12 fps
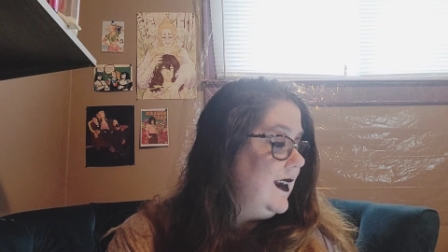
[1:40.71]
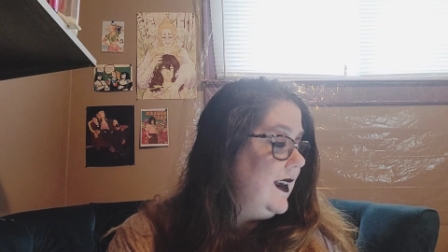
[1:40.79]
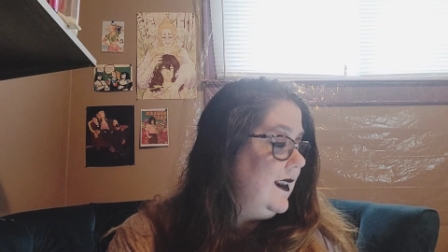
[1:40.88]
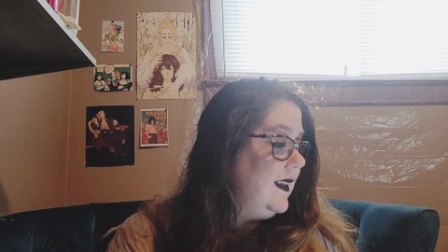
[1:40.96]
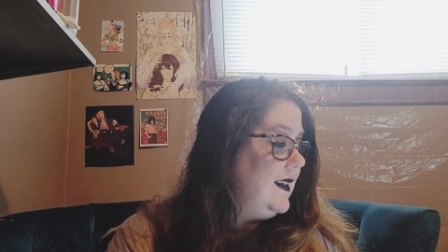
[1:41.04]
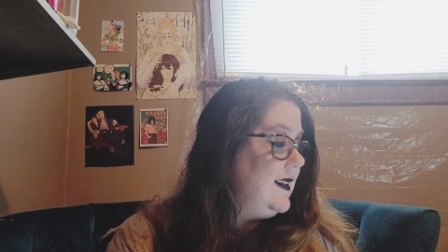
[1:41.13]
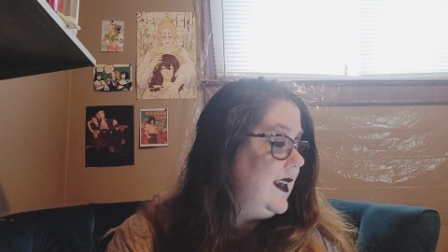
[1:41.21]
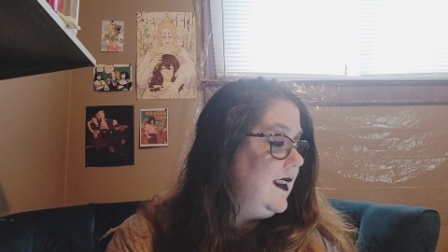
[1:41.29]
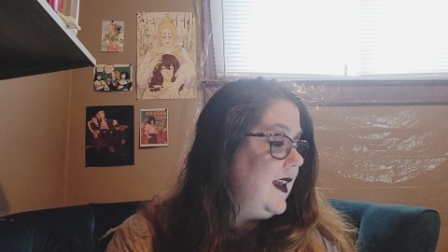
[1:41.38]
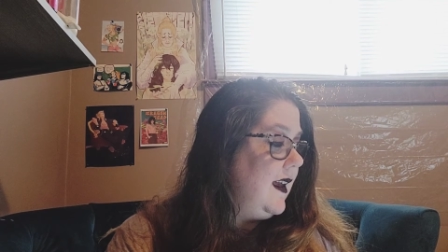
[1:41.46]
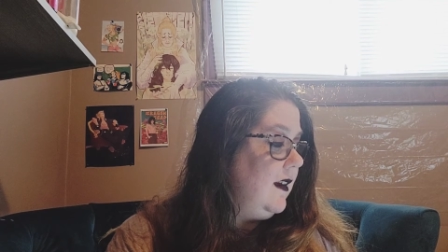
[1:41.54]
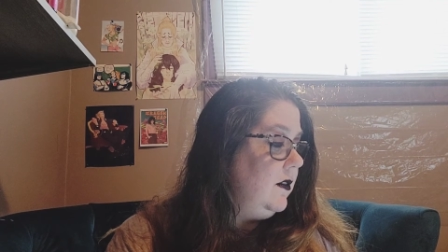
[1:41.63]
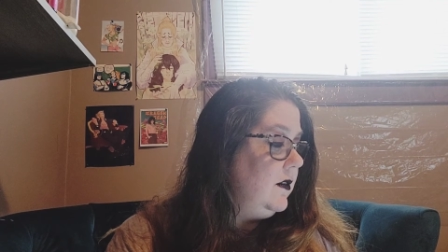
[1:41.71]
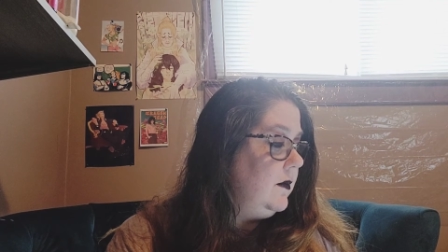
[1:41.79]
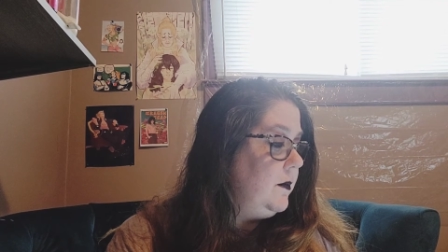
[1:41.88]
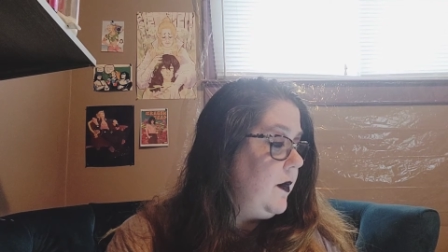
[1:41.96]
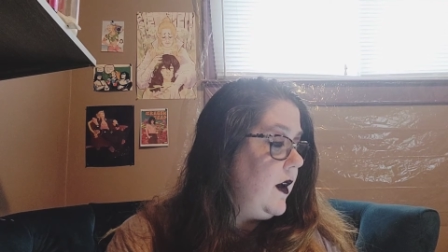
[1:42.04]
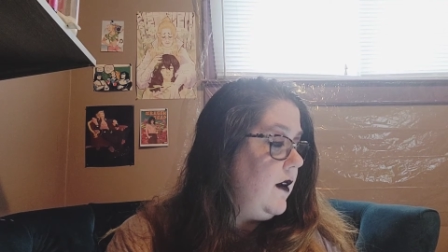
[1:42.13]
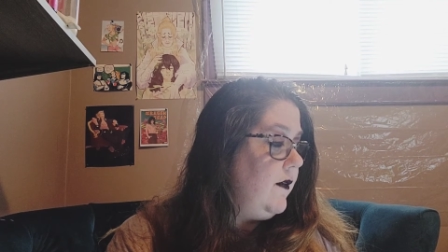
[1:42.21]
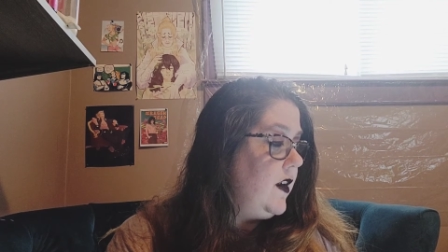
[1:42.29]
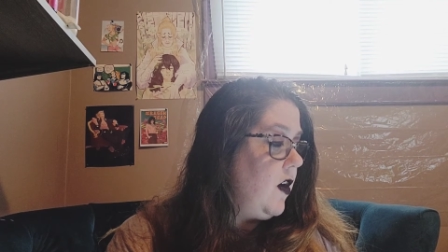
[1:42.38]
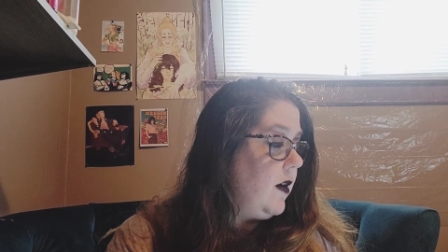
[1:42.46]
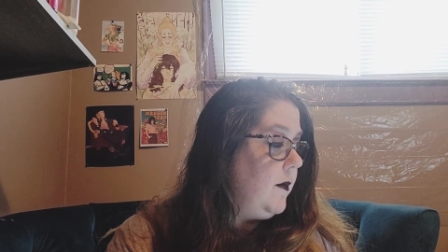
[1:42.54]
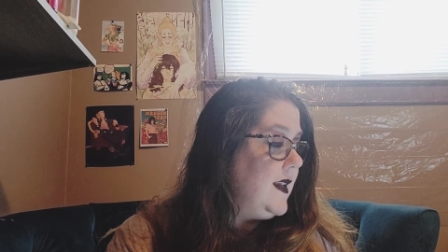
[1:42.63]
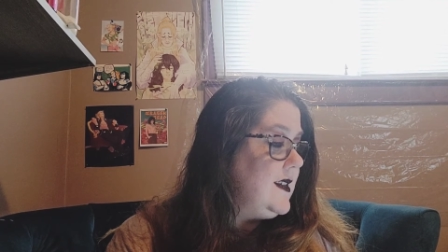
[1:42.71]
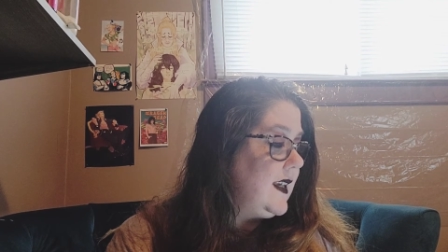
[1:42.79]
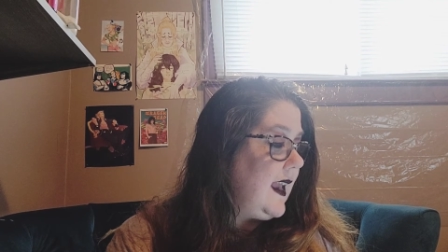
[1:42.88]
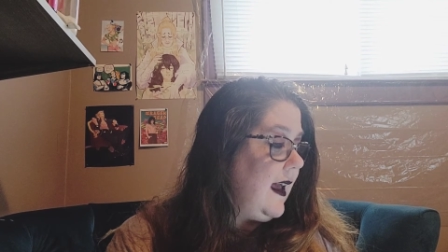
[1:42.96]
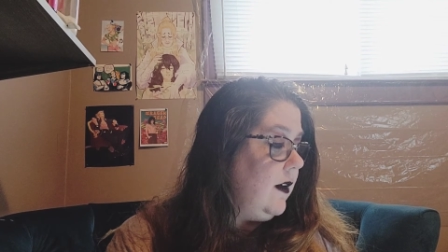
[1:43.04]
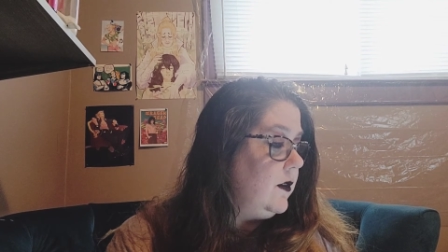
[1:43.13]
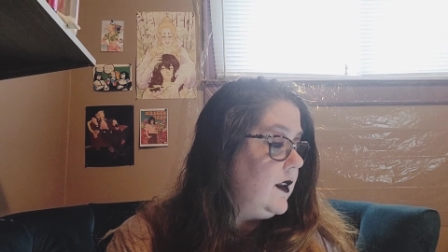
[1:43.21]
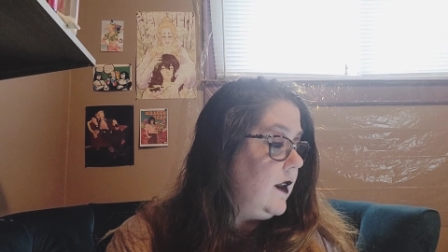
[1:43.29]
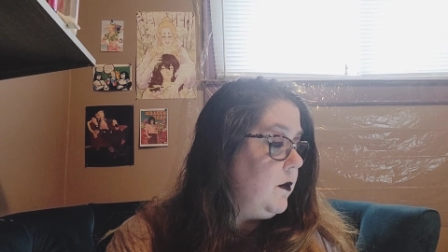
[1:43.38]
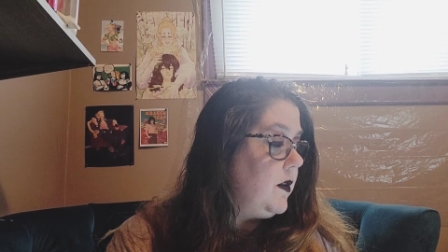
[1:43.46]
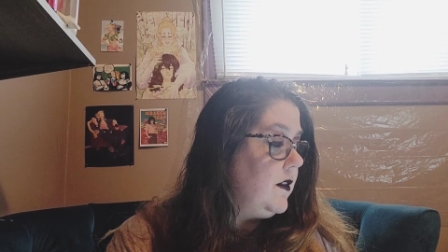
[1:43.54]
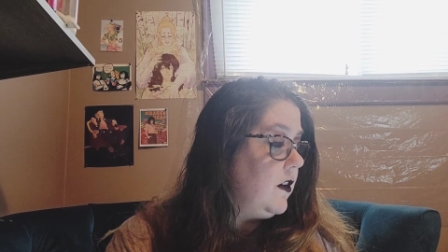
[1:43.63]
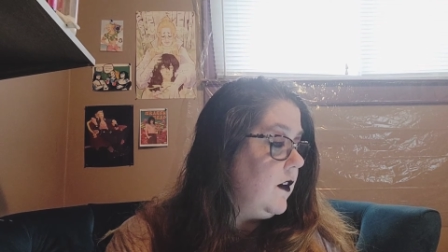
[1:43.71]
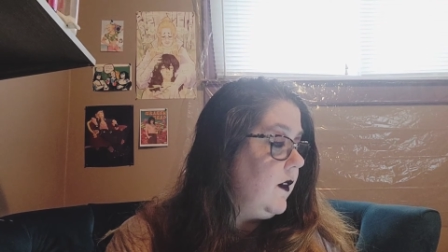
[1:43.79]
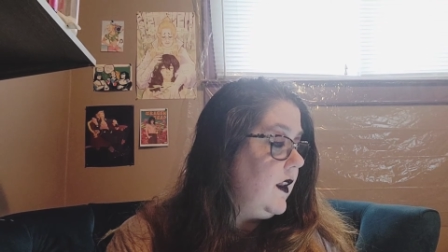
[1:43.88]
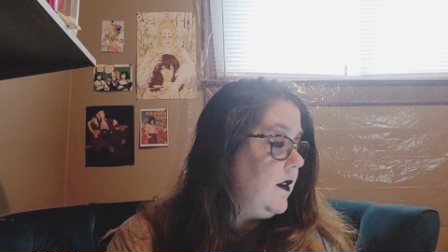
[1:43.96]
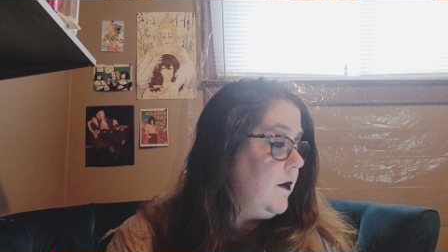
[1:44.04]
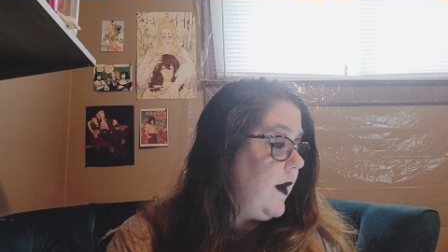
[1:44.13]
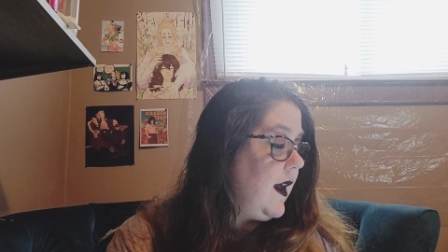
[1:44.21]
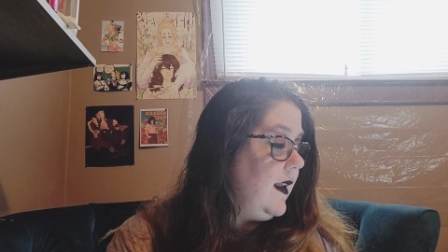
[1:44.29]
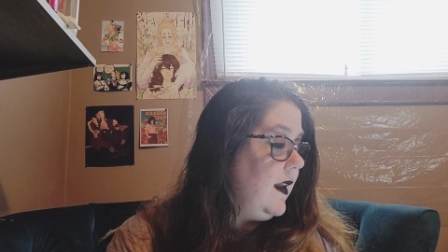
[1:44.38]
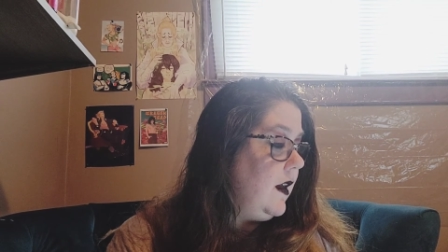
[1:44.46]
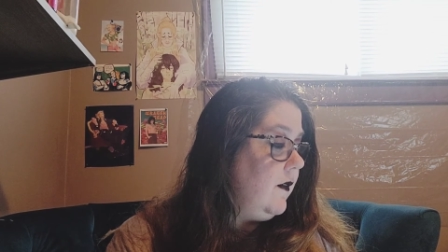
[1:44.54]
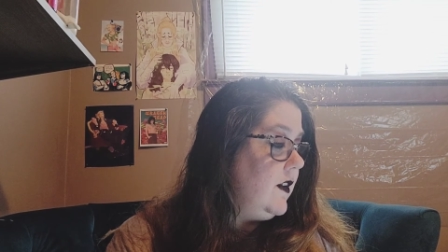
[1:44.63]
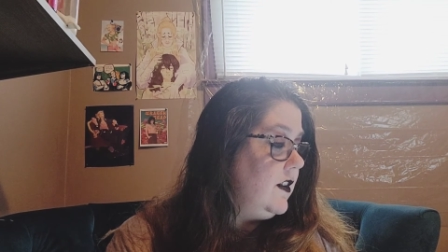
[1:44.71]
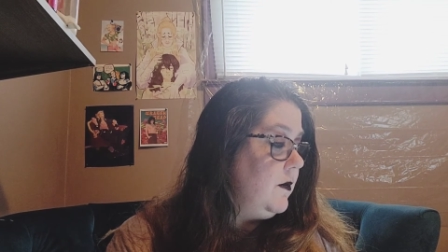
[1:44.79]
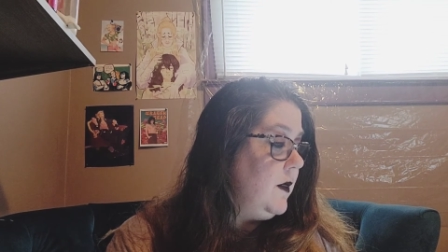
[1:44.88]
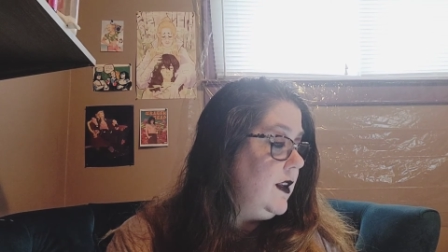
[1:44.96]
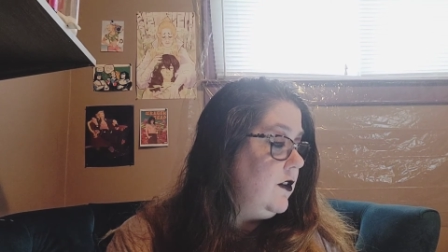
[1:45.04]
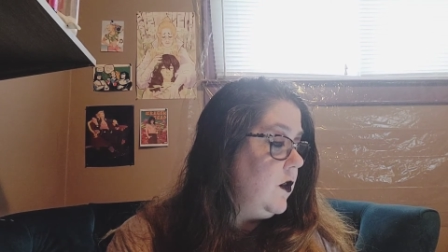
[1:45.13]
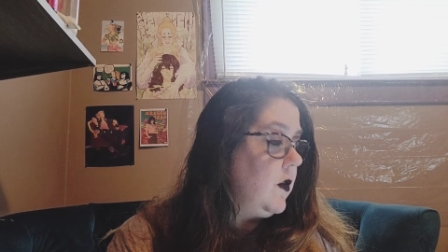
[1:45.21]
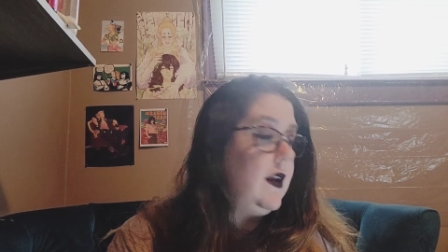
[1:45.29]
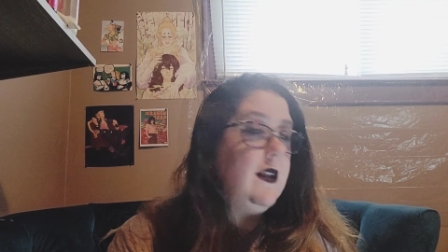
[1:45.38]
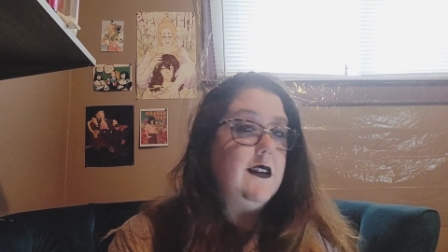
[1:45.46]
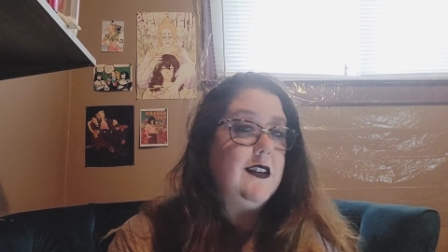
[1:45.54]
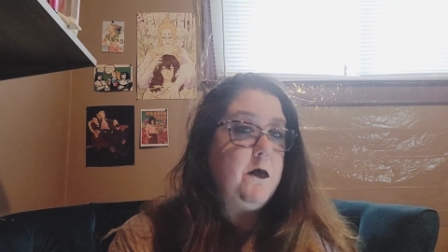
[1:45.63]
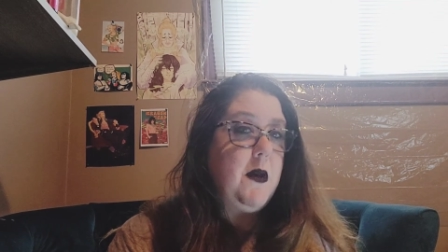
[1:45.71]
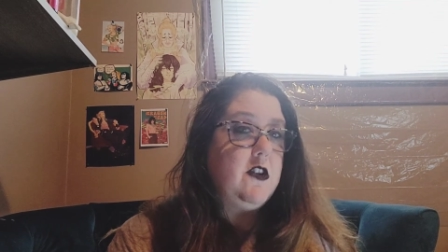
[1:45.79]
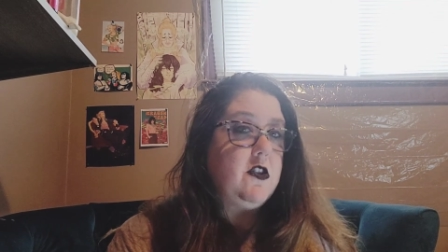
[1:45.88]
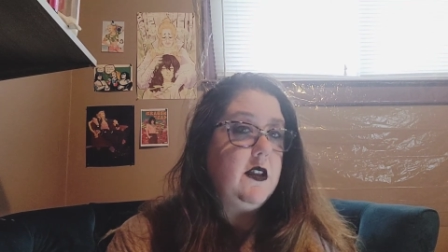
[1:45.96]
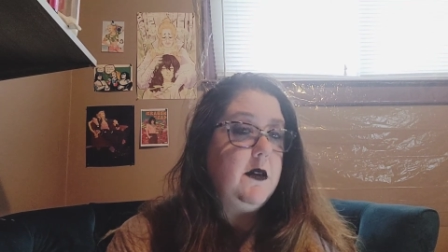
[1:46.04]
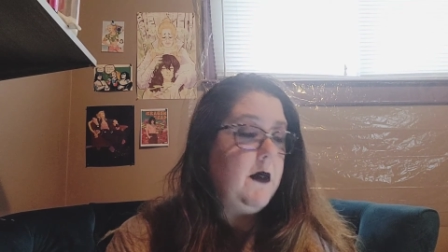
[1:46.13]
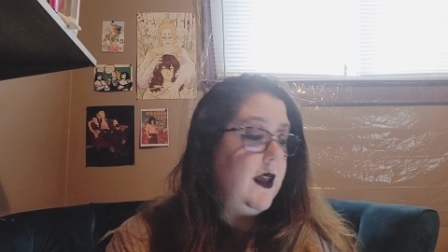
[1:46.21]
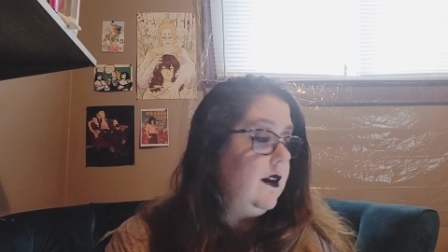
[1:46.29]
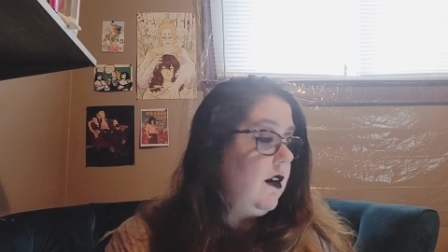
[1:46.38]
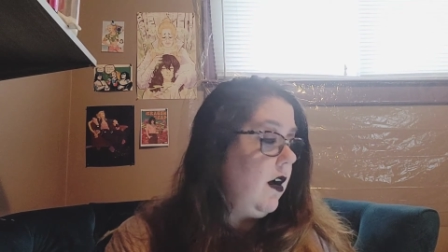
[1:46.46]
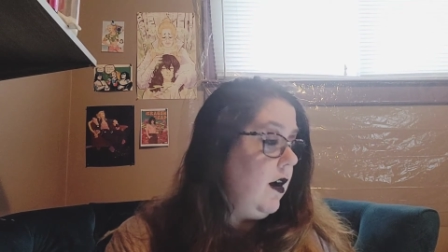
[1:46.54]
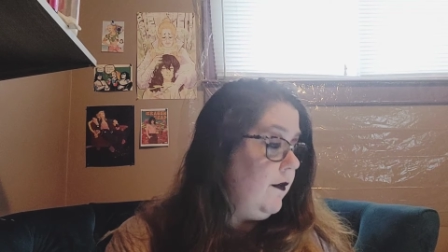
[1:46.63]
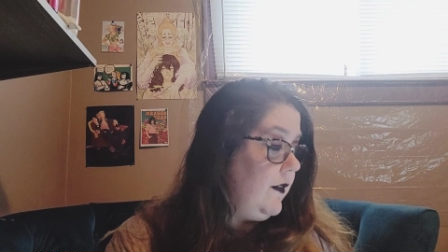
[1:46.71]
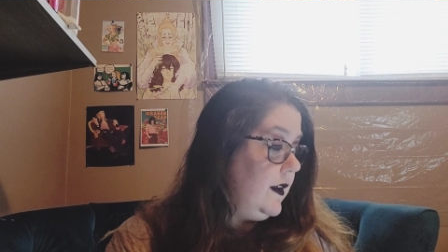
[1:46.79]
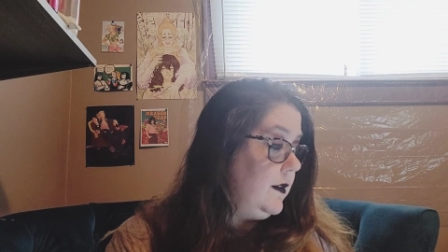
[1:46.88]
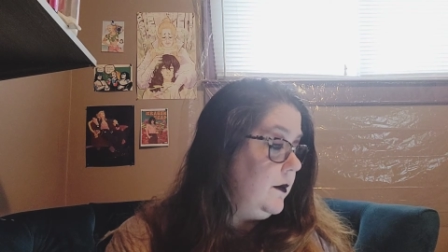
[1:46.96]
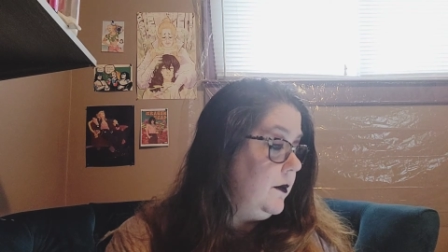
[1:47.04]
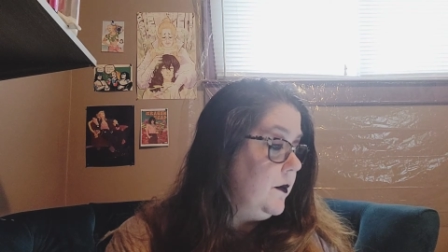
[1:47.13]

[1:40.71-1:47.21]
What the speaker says: Enlisting the help of an army scout and preserving the body of his mentor in a specially made coffin,